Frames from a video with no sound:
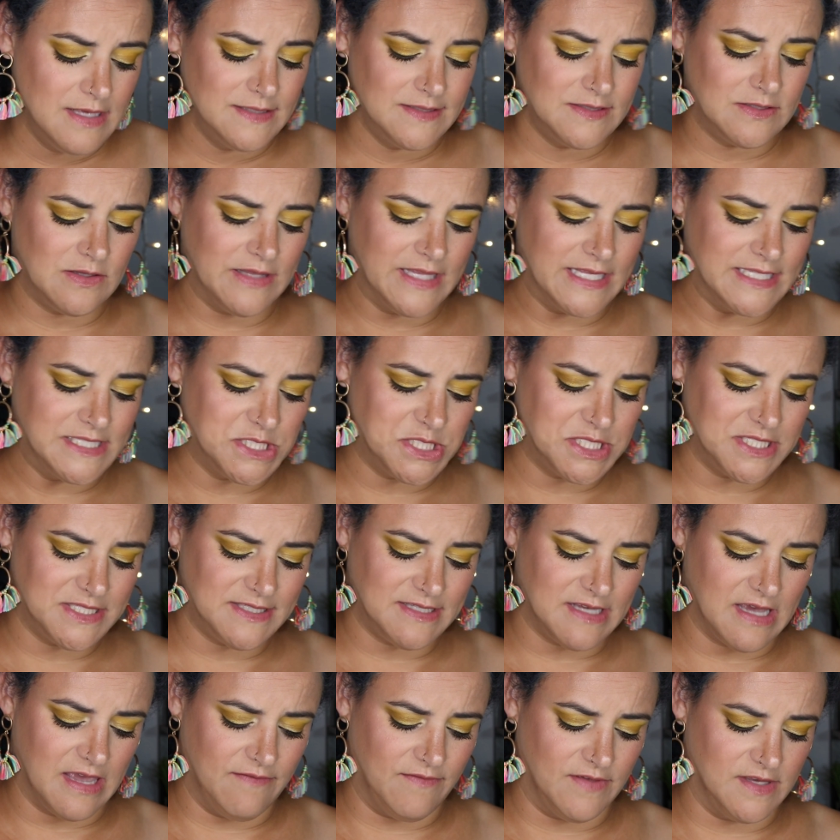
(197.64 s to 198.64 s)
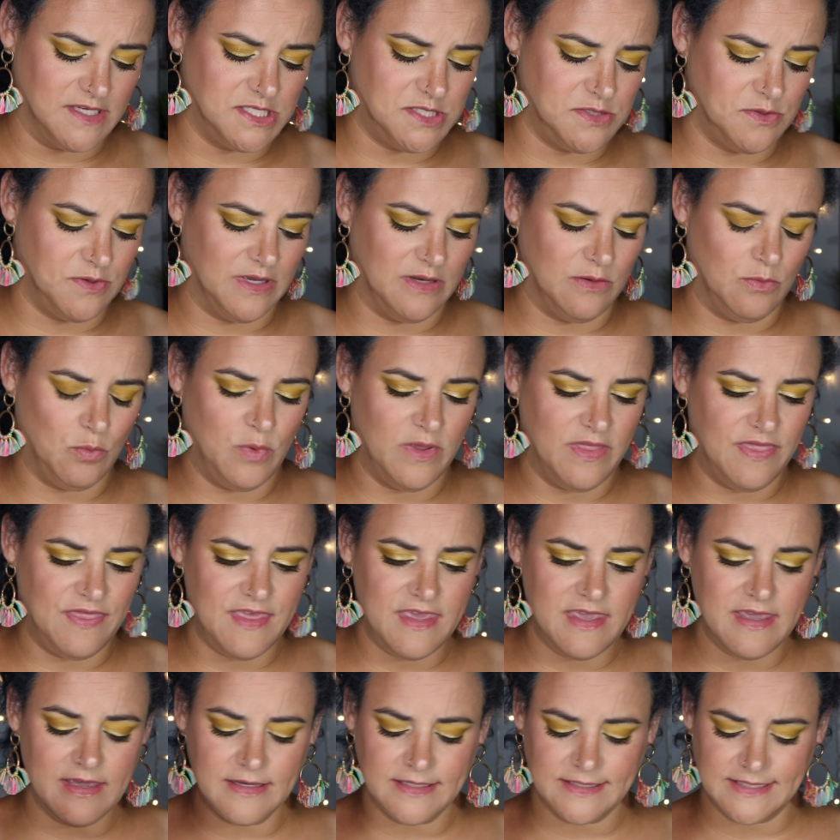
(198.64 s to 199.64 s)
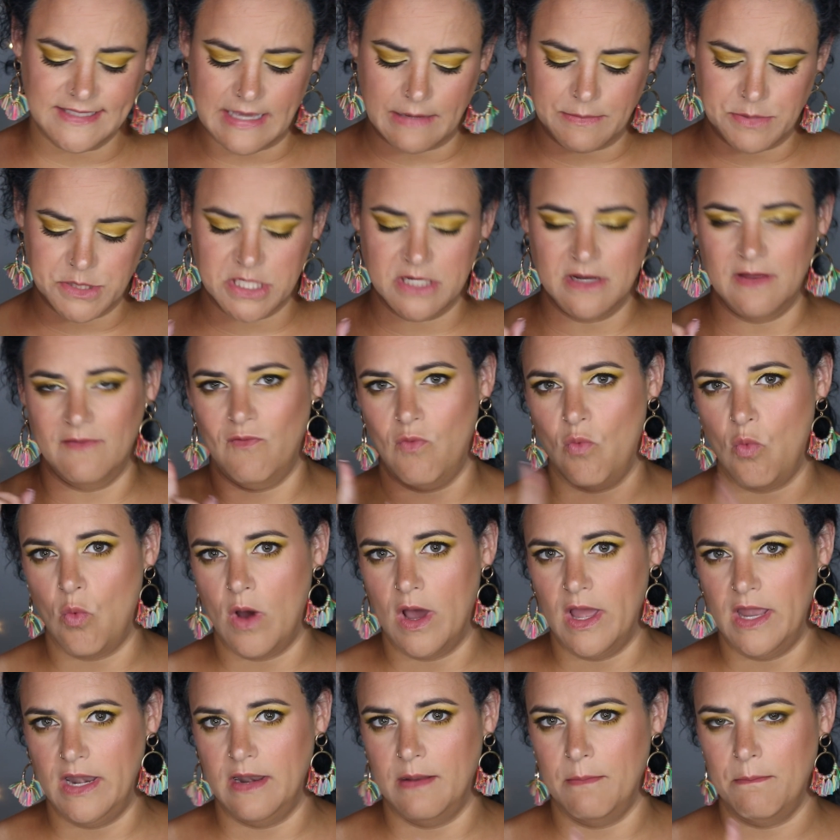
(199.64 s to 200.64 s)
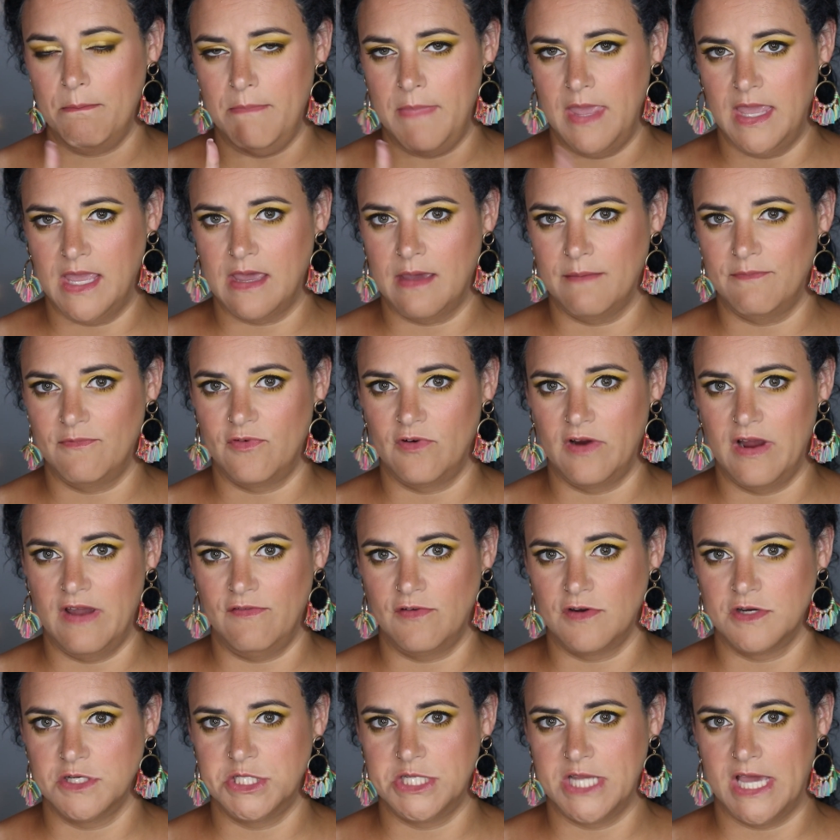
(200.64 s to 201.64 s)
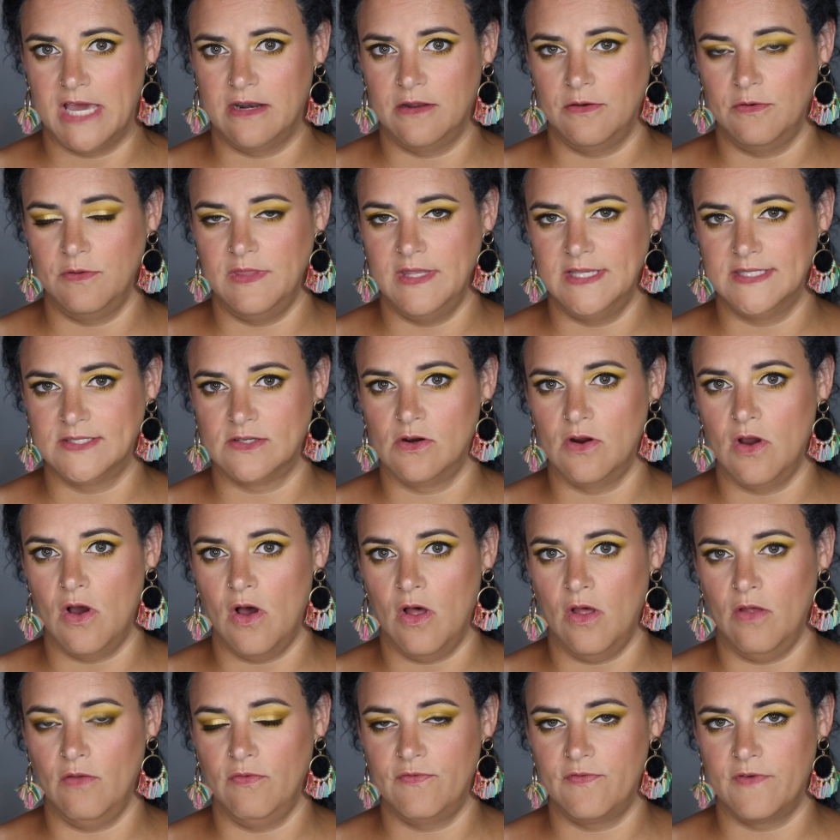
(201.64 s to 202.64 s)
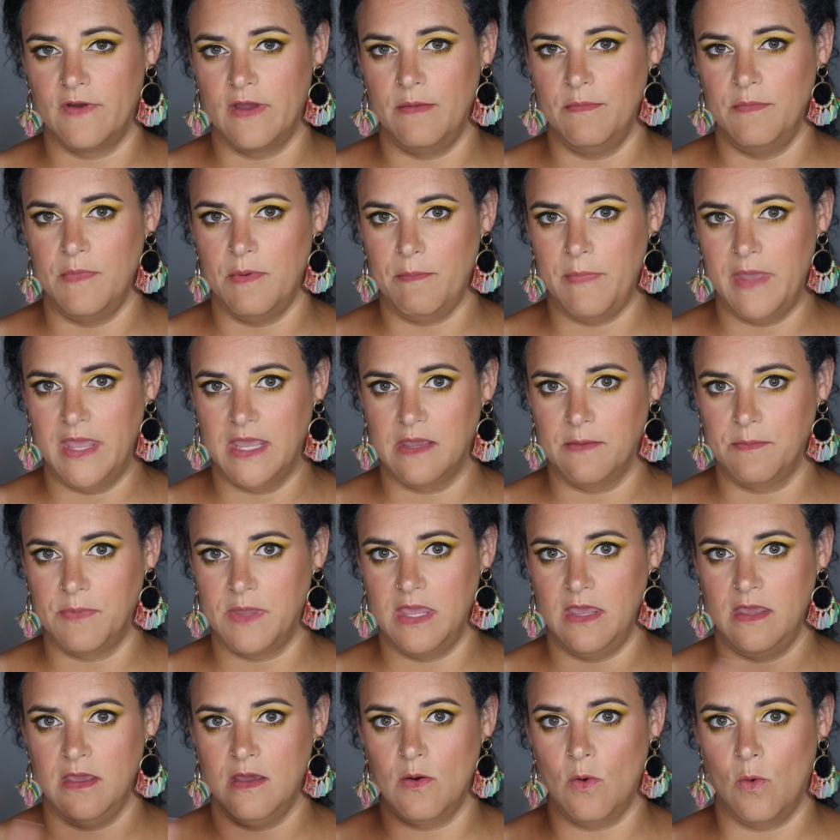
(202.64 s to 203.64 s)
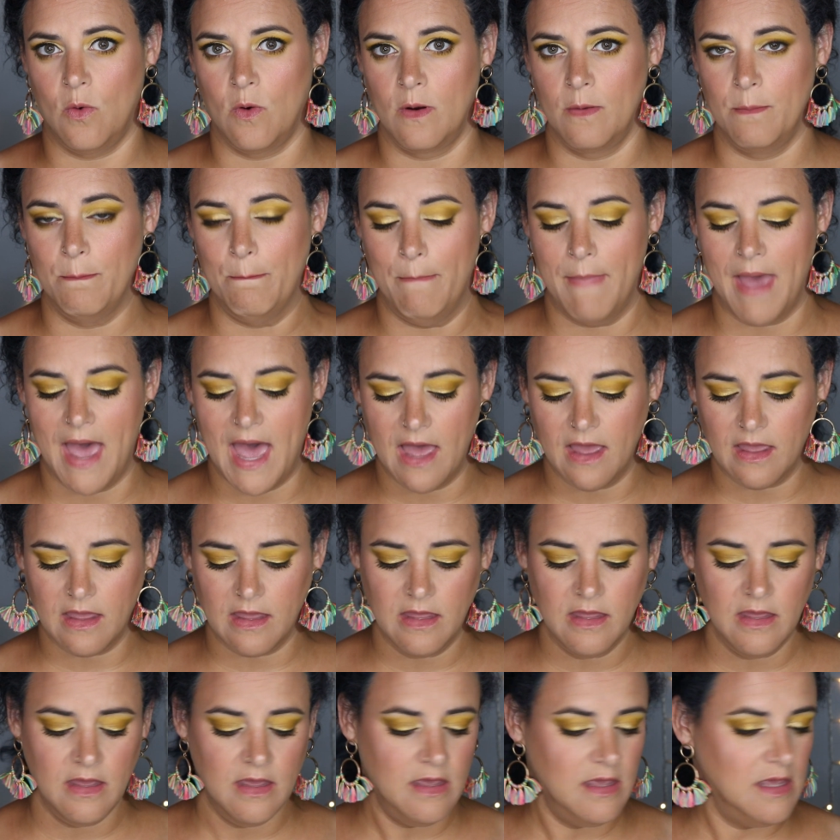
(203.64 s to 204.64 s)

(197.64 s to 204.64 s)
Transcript: So let's just dive into it. With the exception of one Makeup Forever shadow, these are all from Makeup Geek or MAC.